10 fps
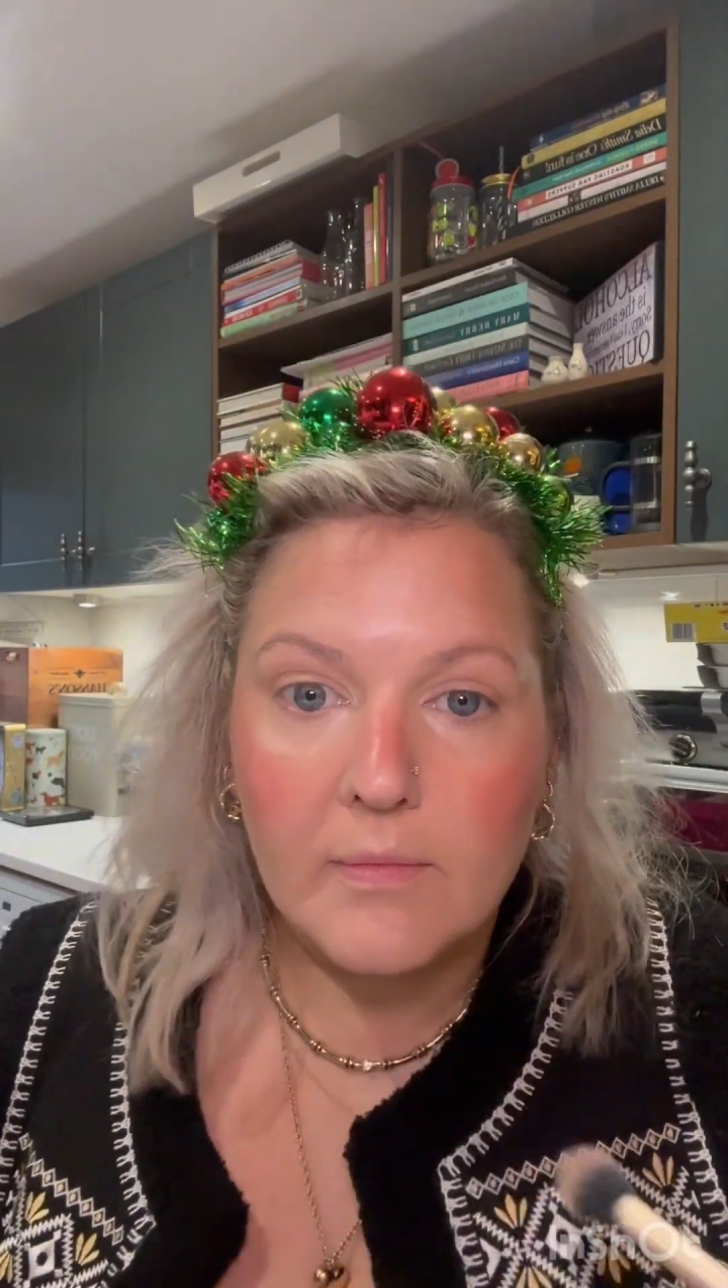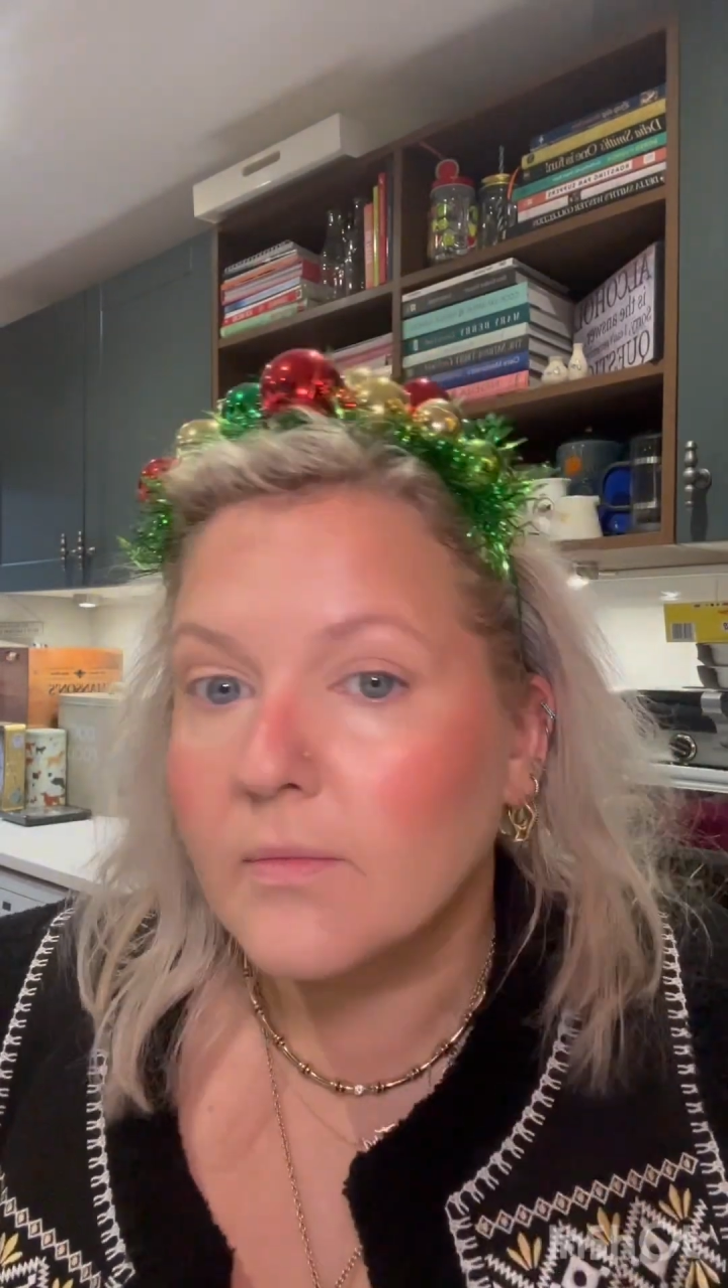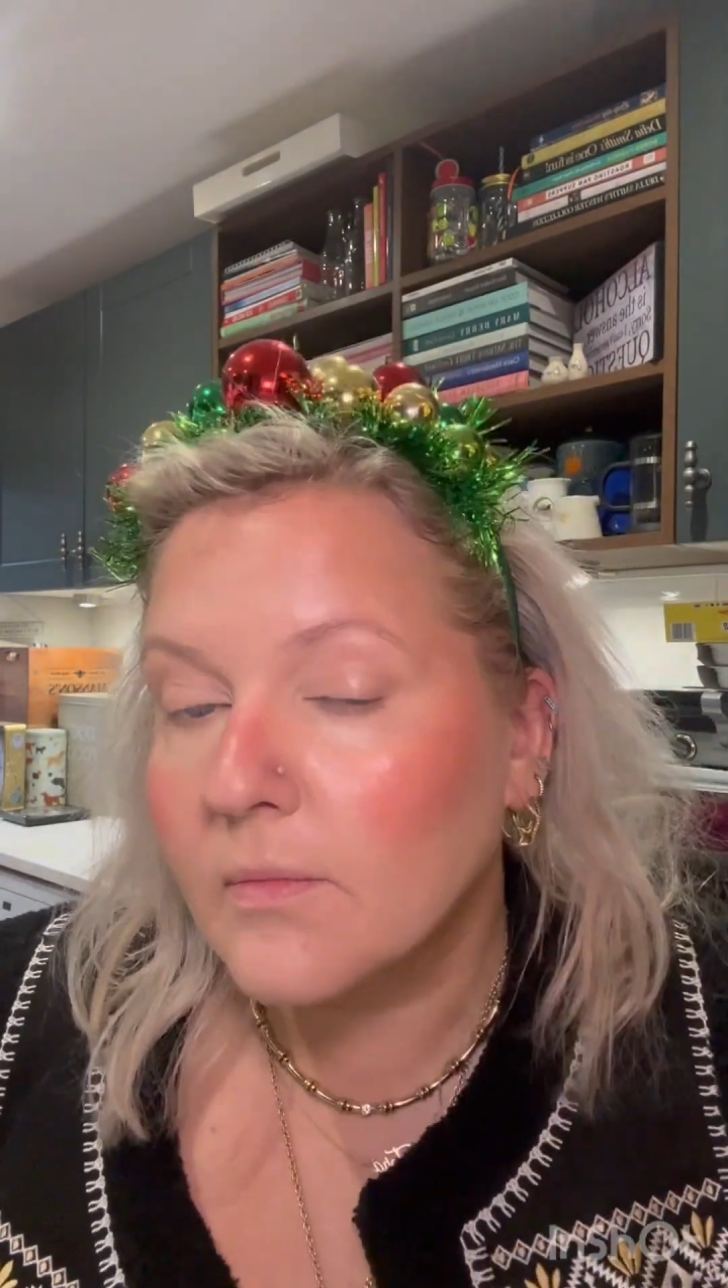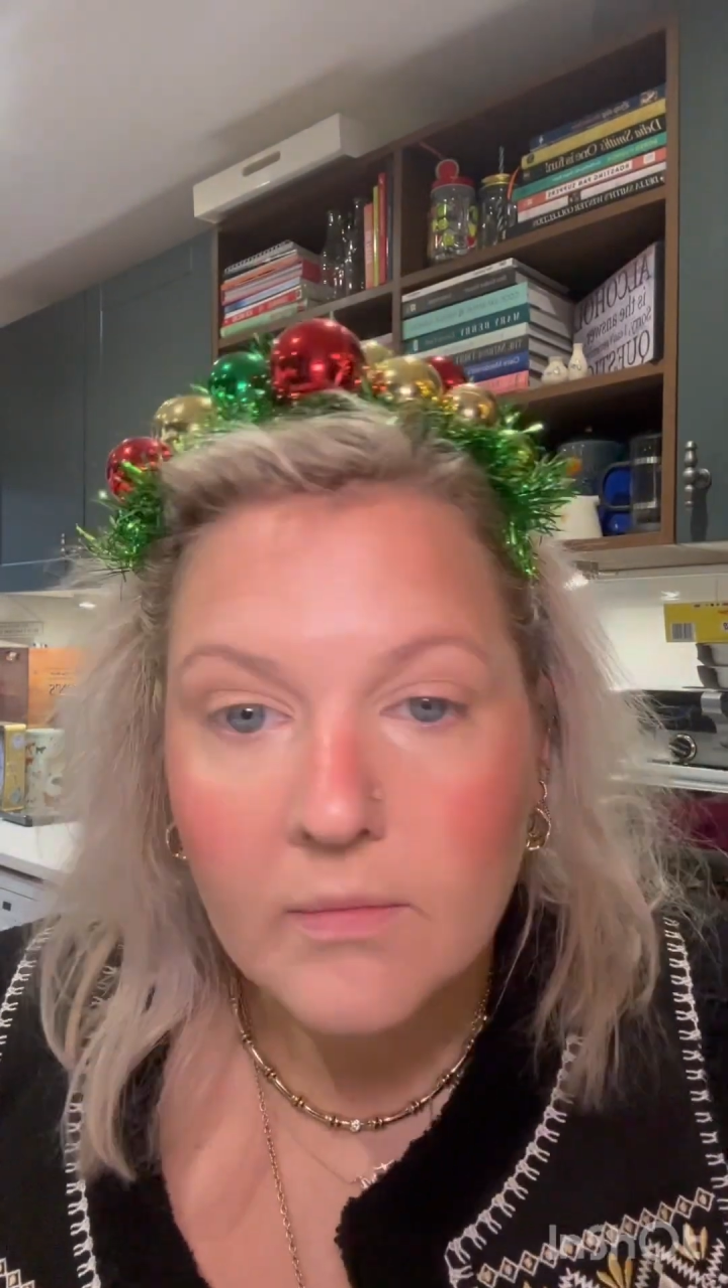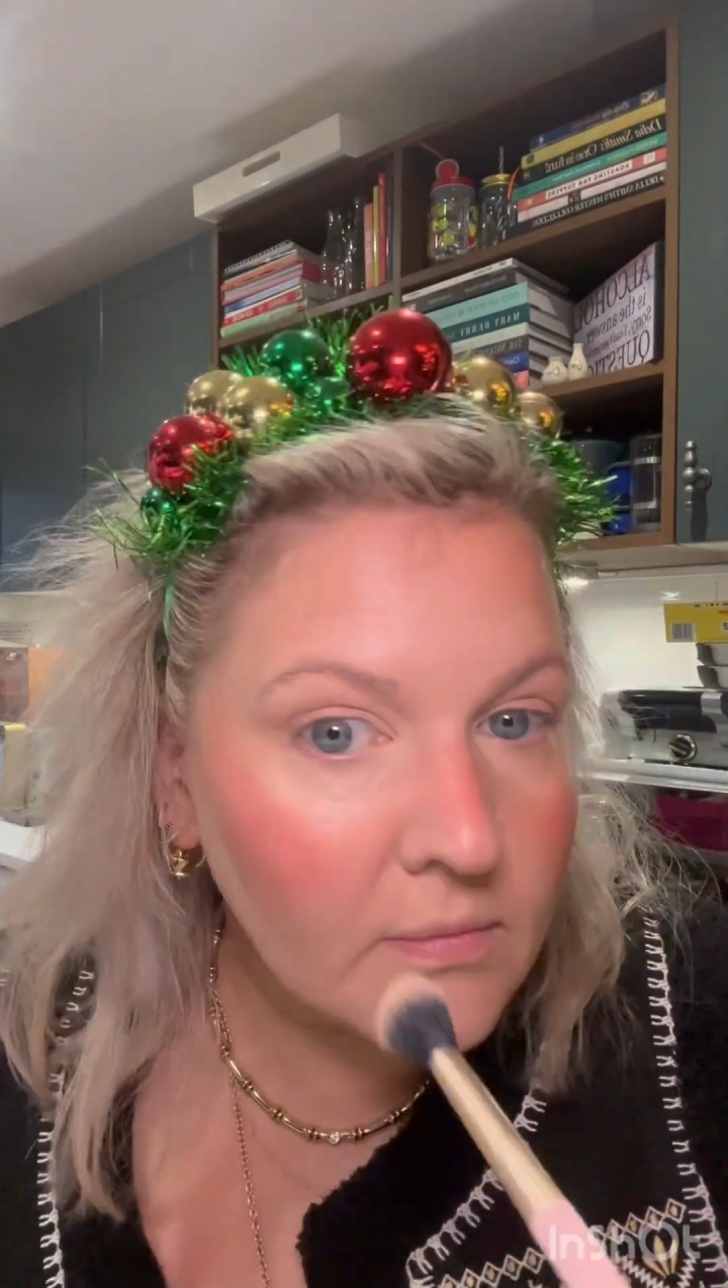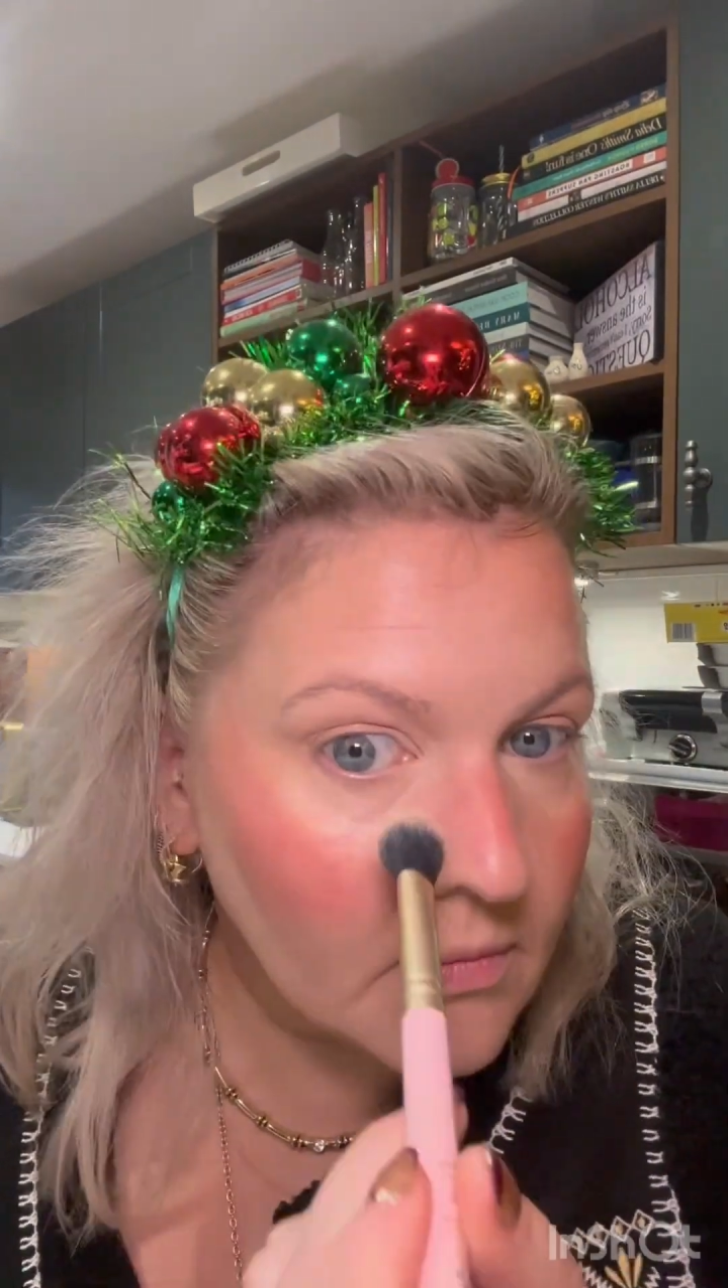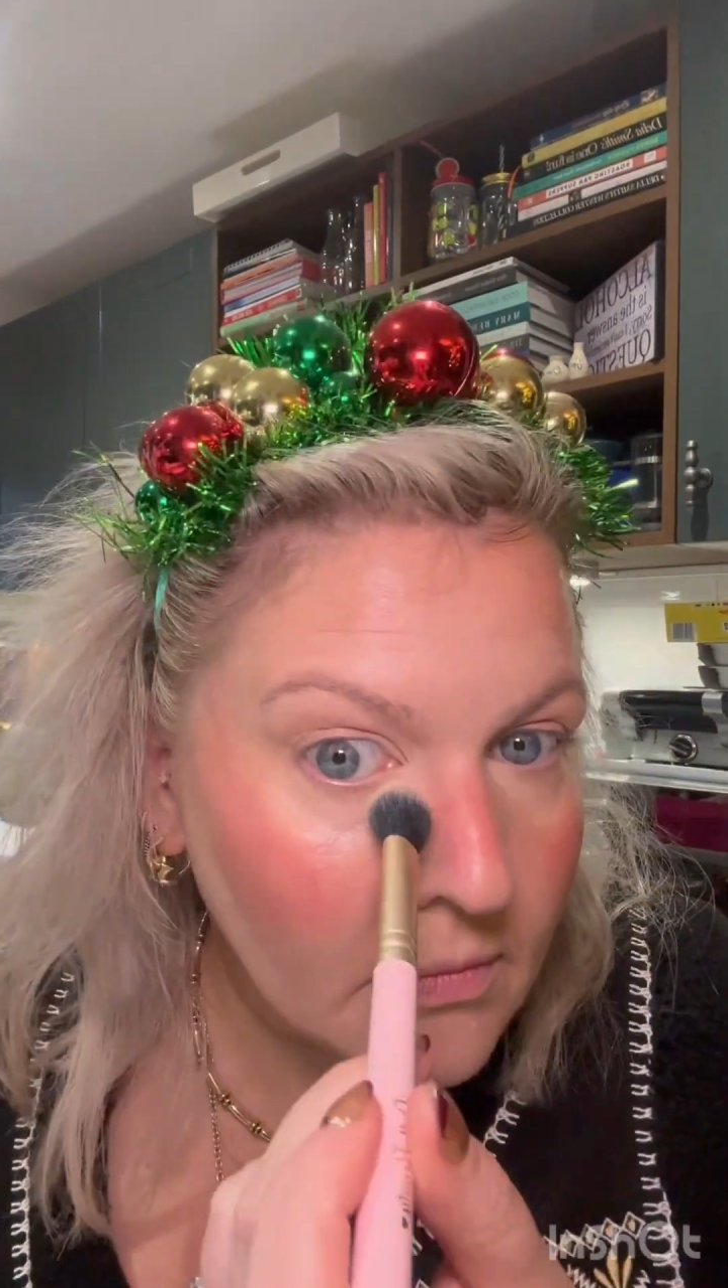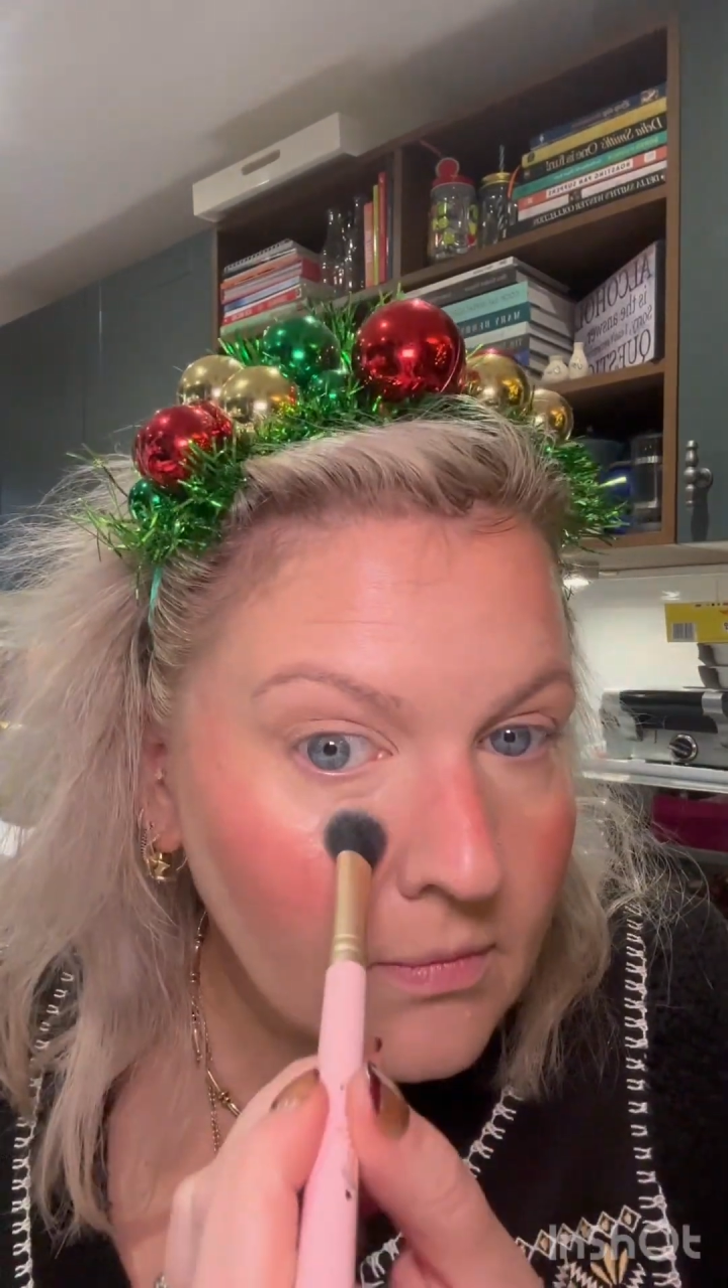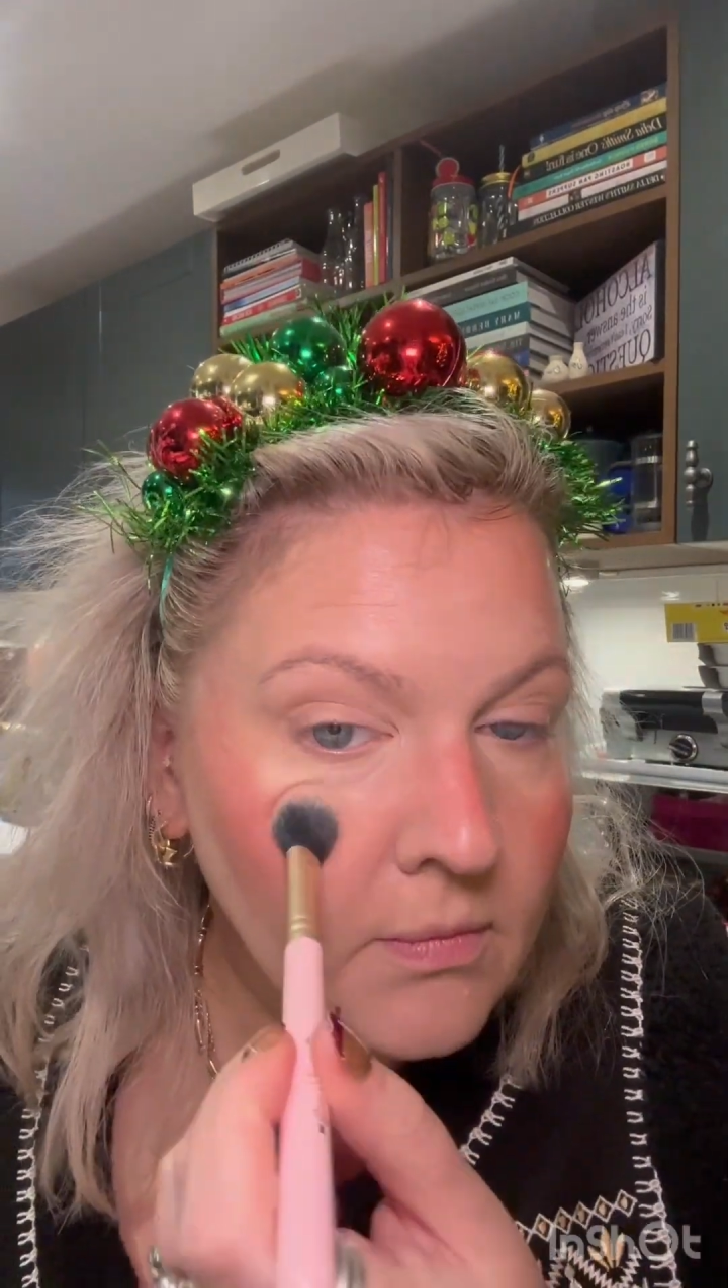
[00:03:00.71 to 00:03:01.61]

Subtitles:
And